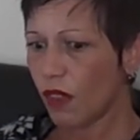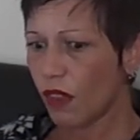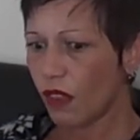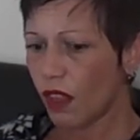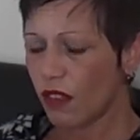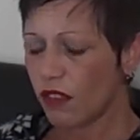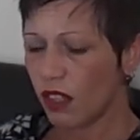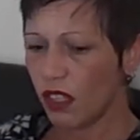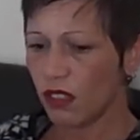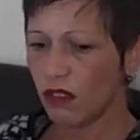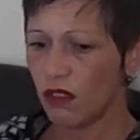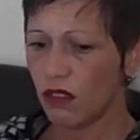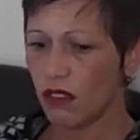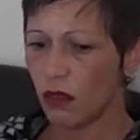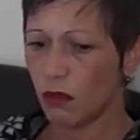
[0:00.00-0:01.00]
So I
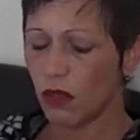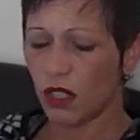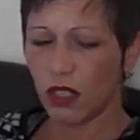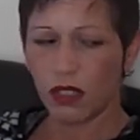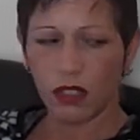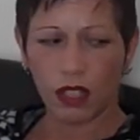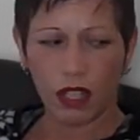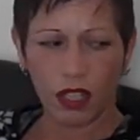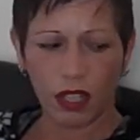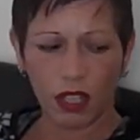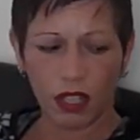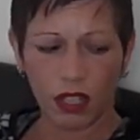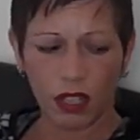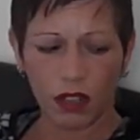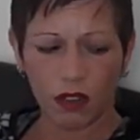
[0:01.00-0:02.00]
ignored them, and they
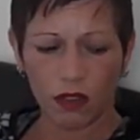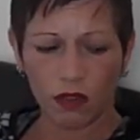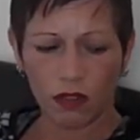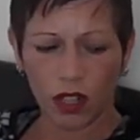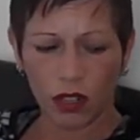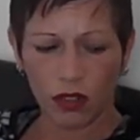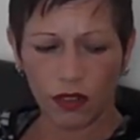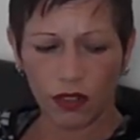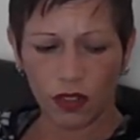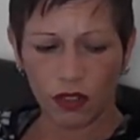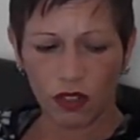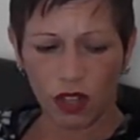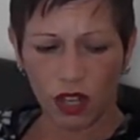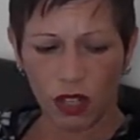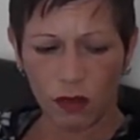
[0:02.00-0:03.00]
wrote a few
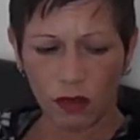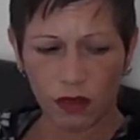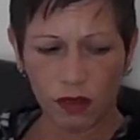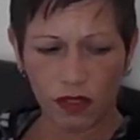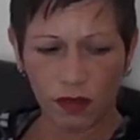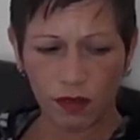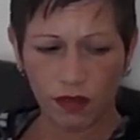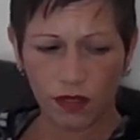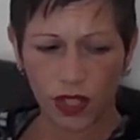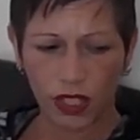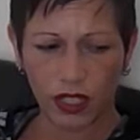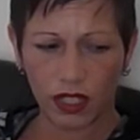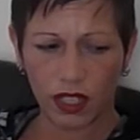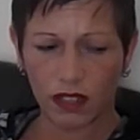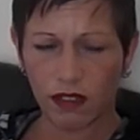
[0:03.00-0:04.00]
times with some
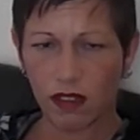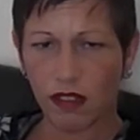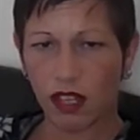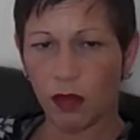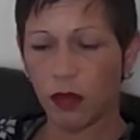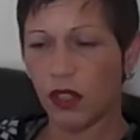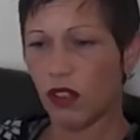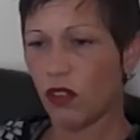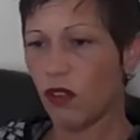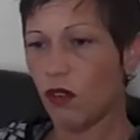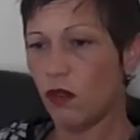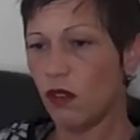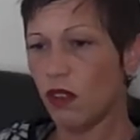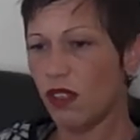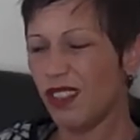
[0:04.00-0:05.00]
threatening letters to take me to
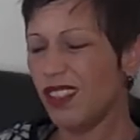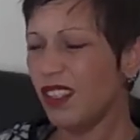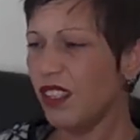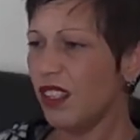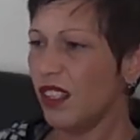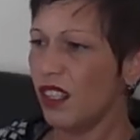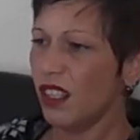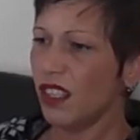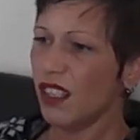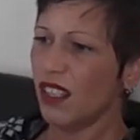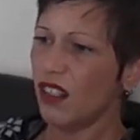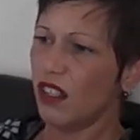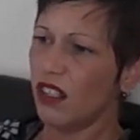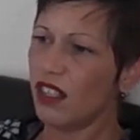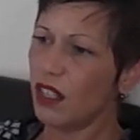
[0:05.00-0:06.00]
court, and
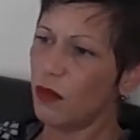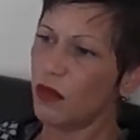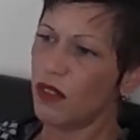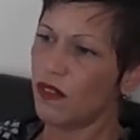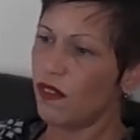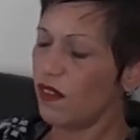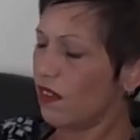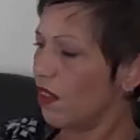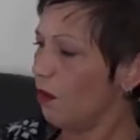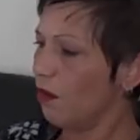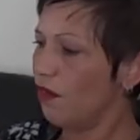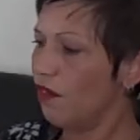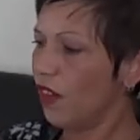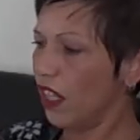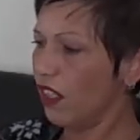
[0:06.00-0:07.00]
I ended up with some
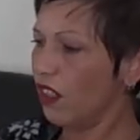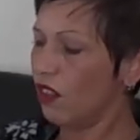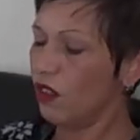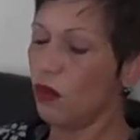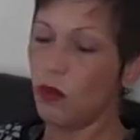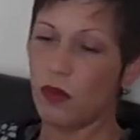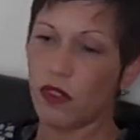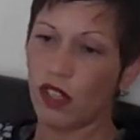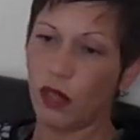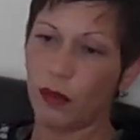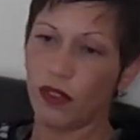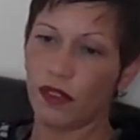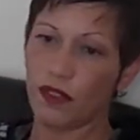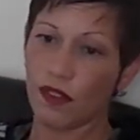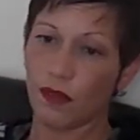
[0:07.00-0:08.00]
fake court
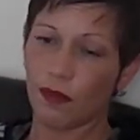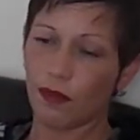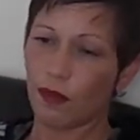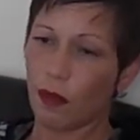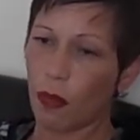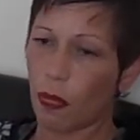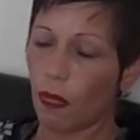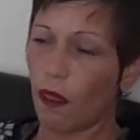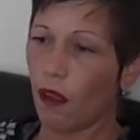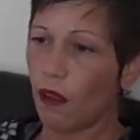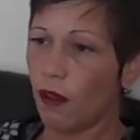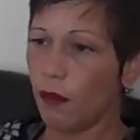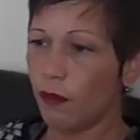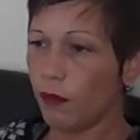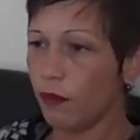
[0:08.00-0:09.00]
summons
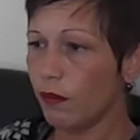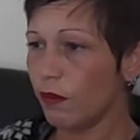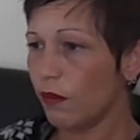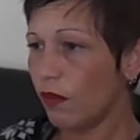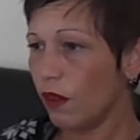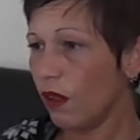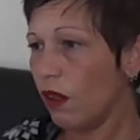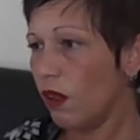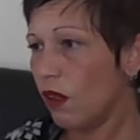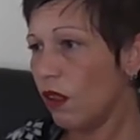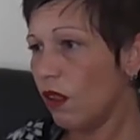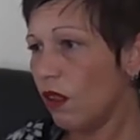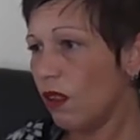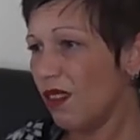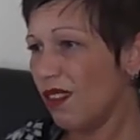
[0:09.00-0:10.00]

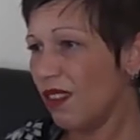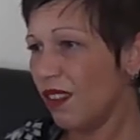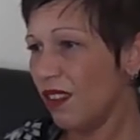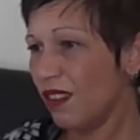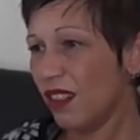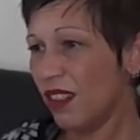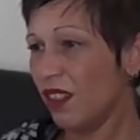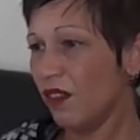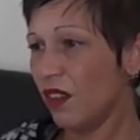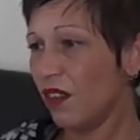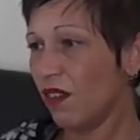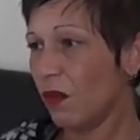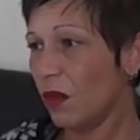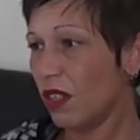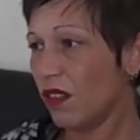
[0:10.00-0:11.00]
that didn't even have
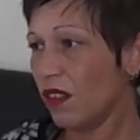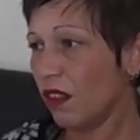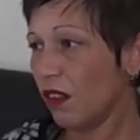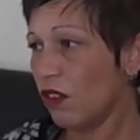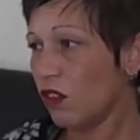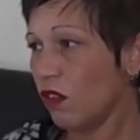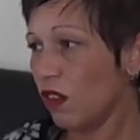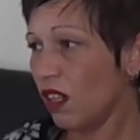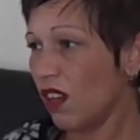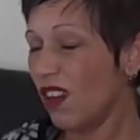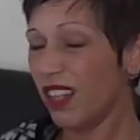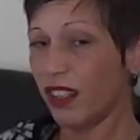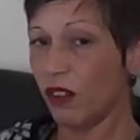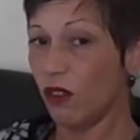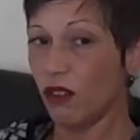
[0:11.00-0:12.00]
a wet signature on it. I
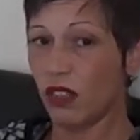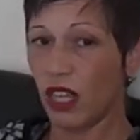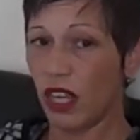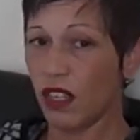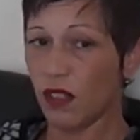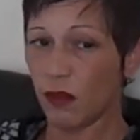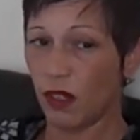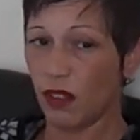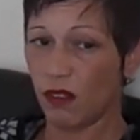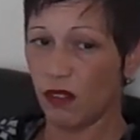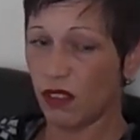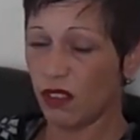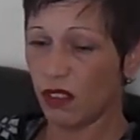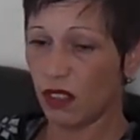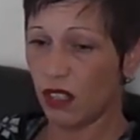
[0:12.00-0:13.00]
ignored that as well.
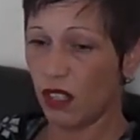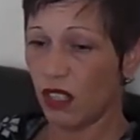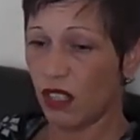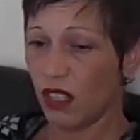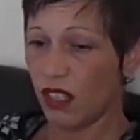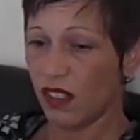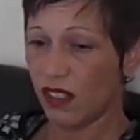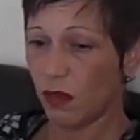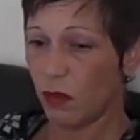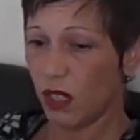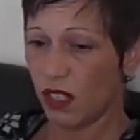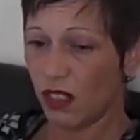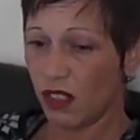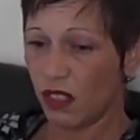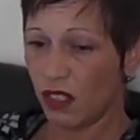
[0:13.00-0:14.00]
To
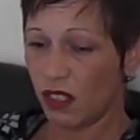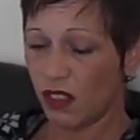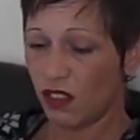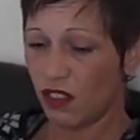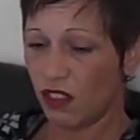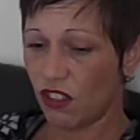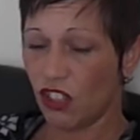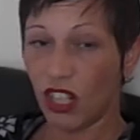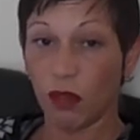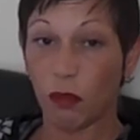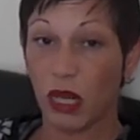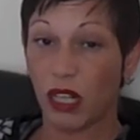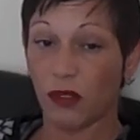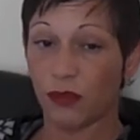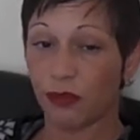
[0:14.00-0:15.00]
me, it's just junk
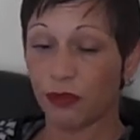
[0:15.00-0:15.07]
mail.